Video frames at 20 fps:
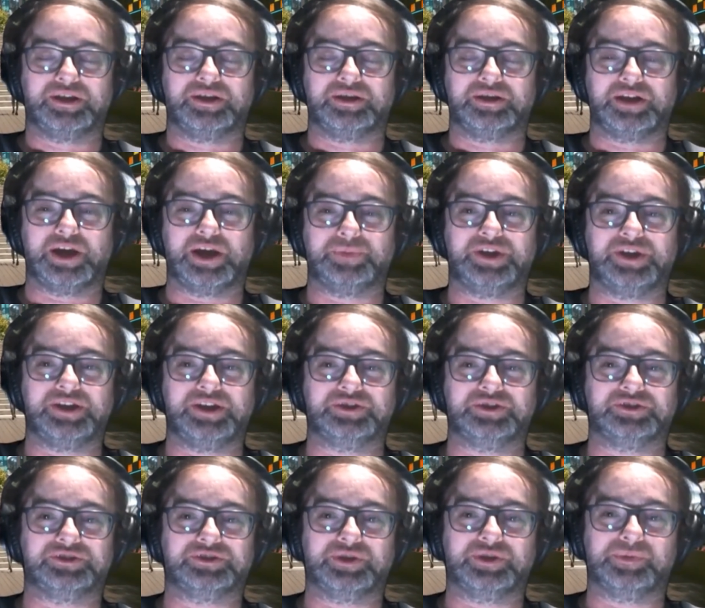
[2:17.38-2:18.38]

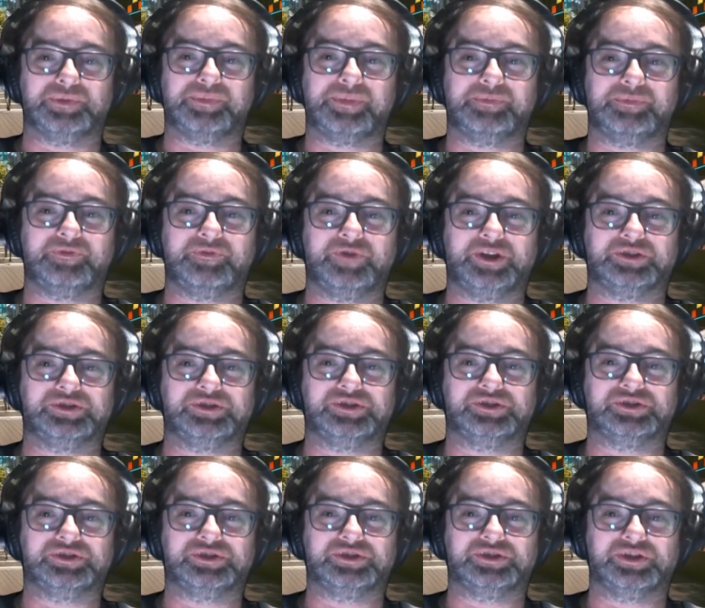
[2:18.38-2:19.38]
updates and
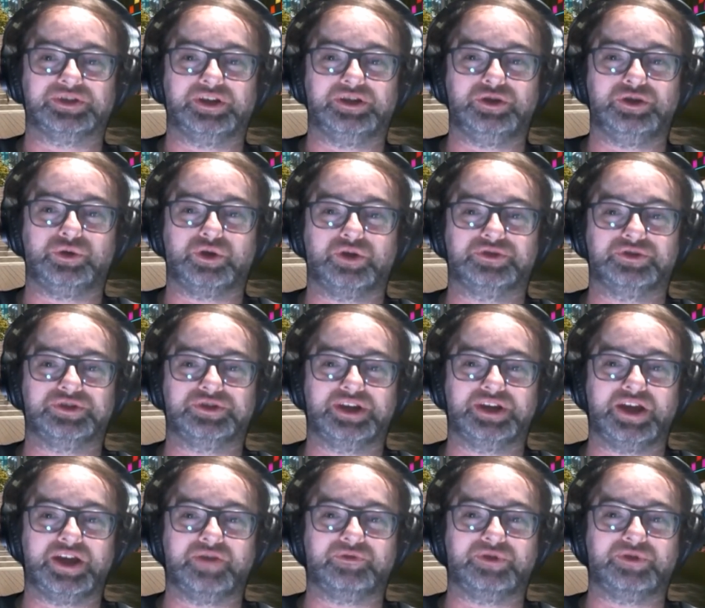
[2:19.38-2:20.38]
fixes and new content
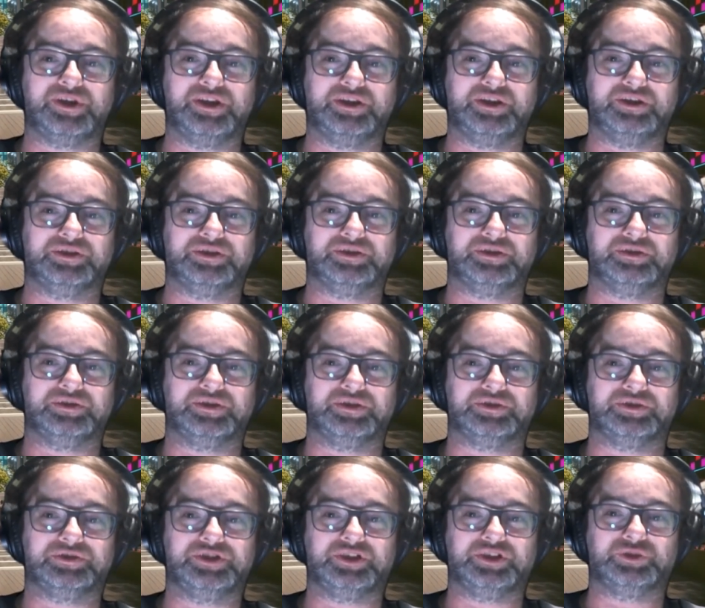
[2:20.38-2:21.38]
every
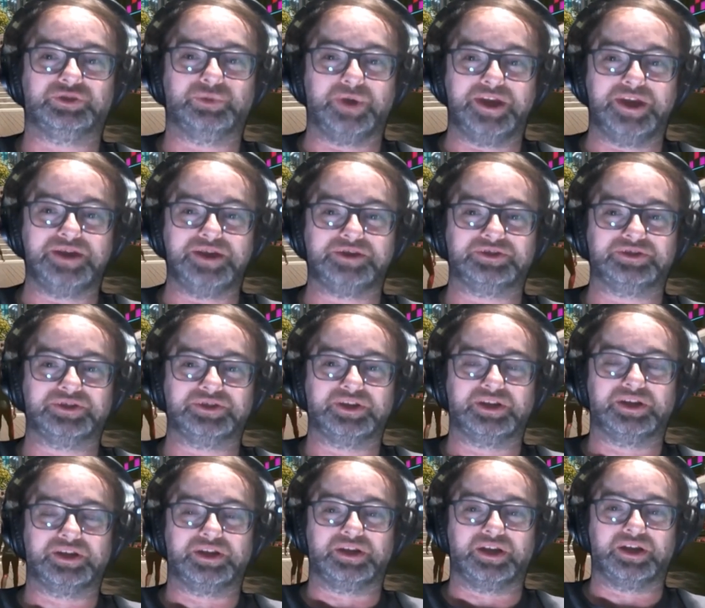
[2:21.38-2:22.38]
six weeks.
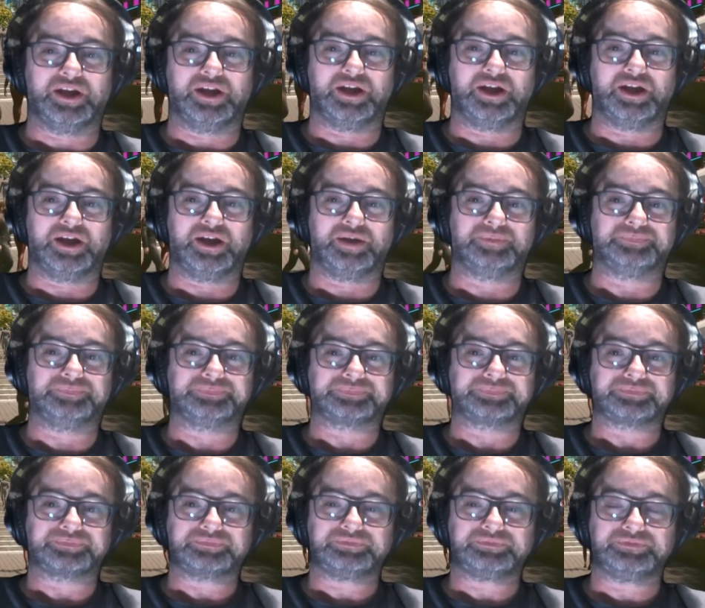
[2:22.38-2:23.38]
Um,
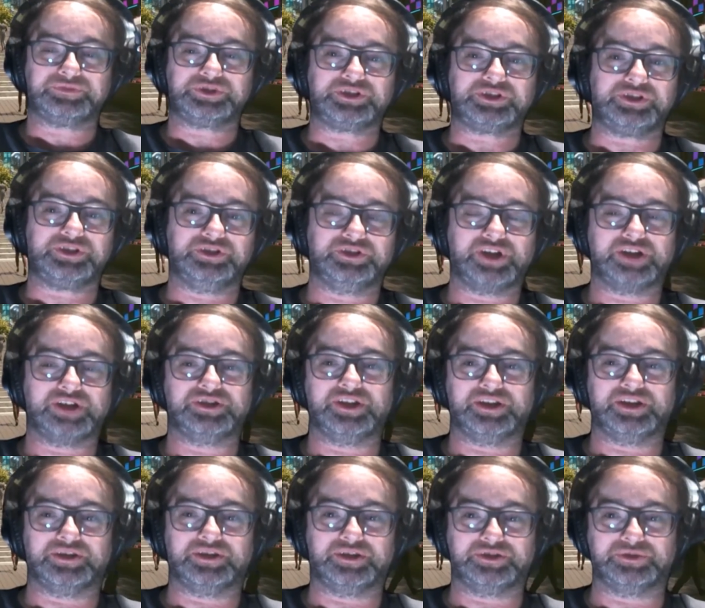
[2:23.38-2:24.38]

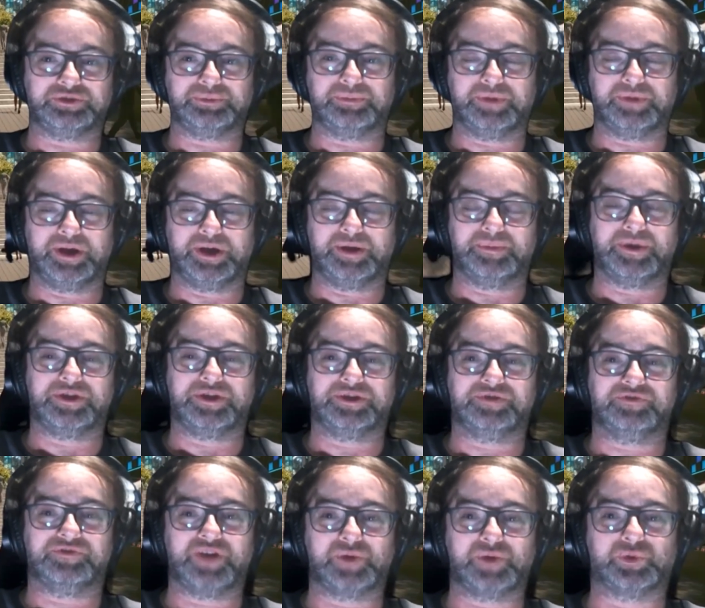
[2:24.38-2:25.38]
starting this uh, month
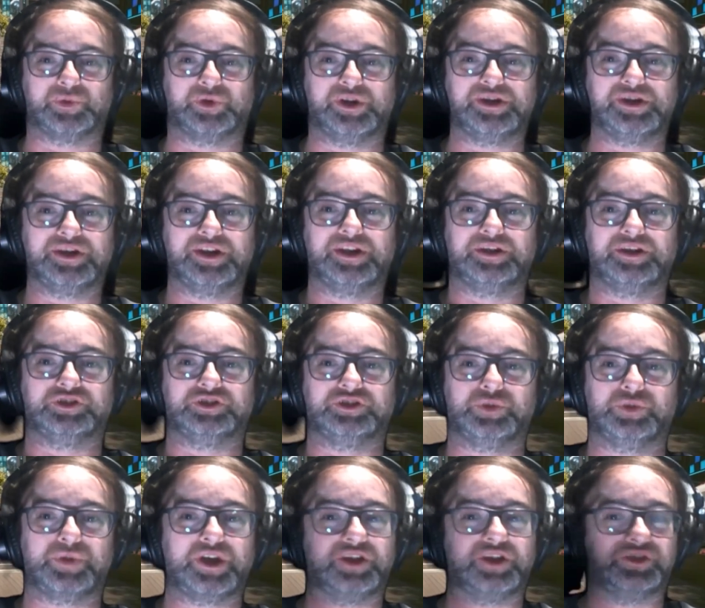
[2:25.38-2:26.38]
in February. So
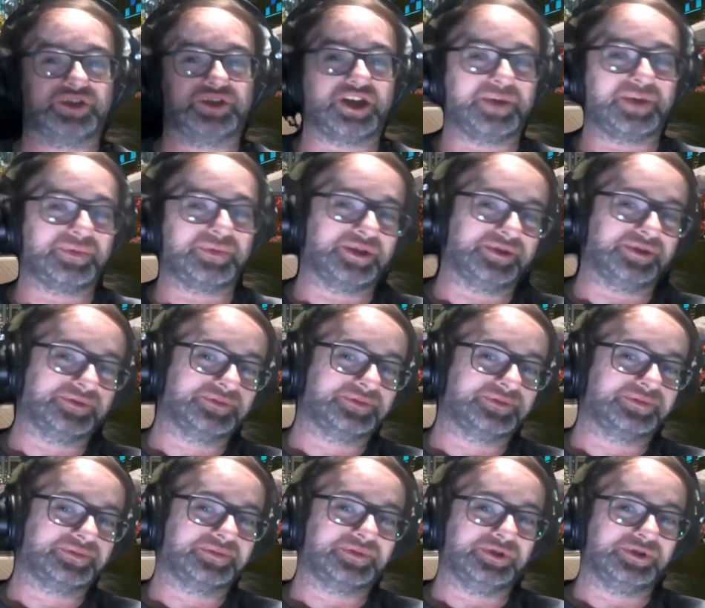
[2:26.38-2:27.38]
by the time that
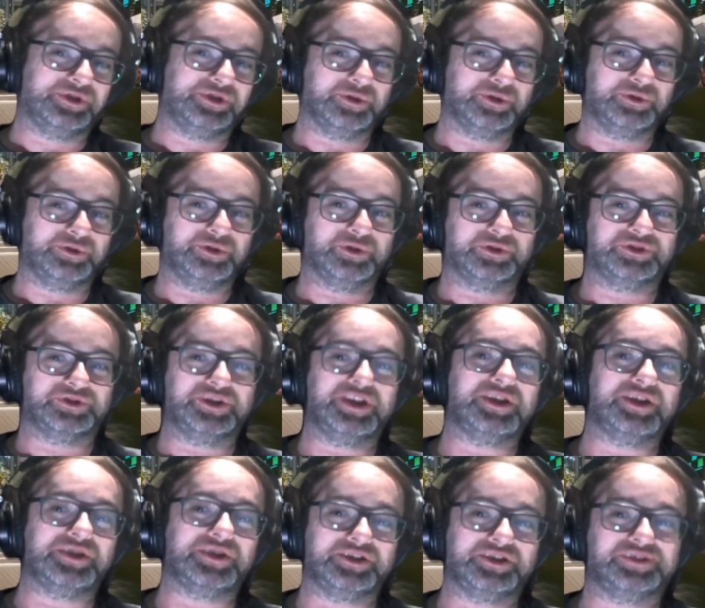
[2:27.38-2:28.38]
you, you're
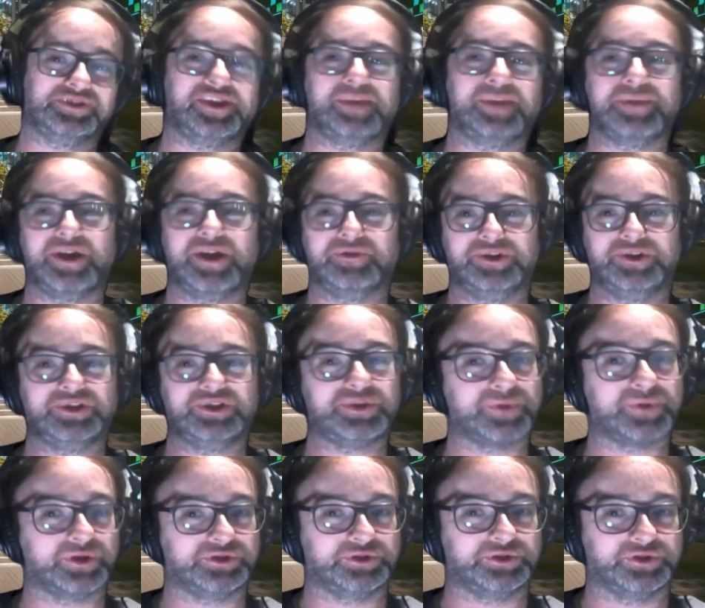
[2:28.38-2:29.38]
seeing this, they may have released the
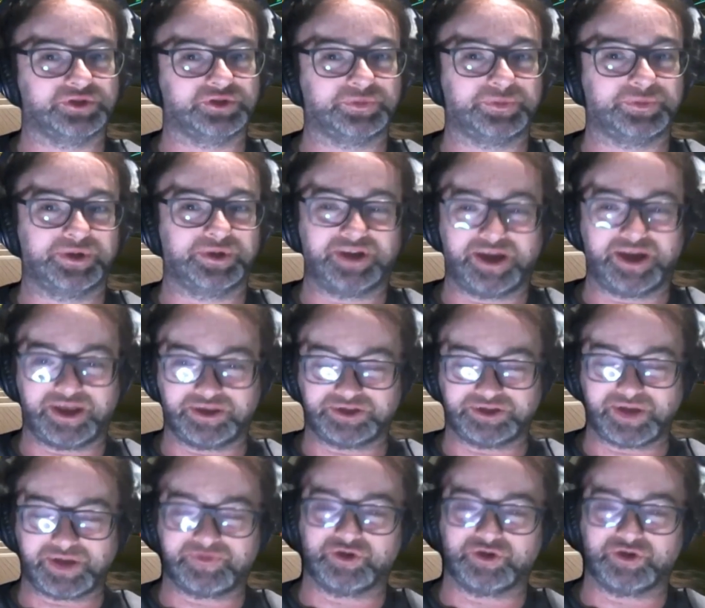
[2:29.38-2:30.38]
mod tools, but uh, at the
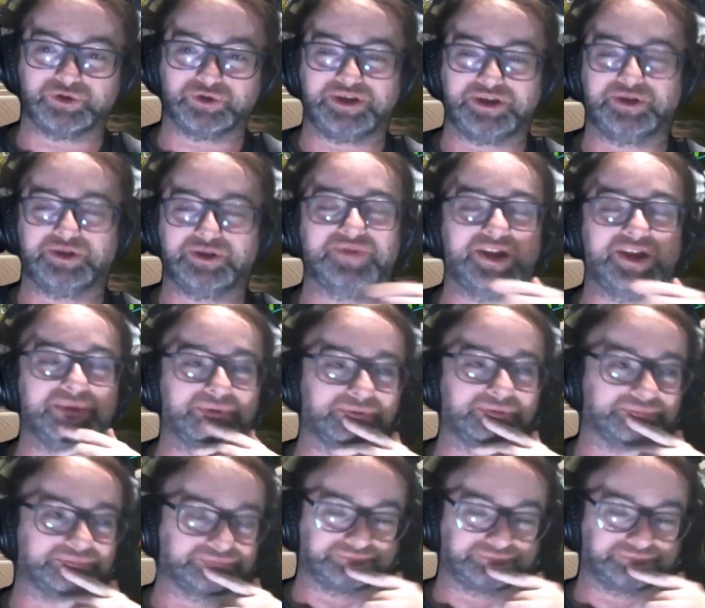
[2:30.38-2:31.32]
time recording, they're not available,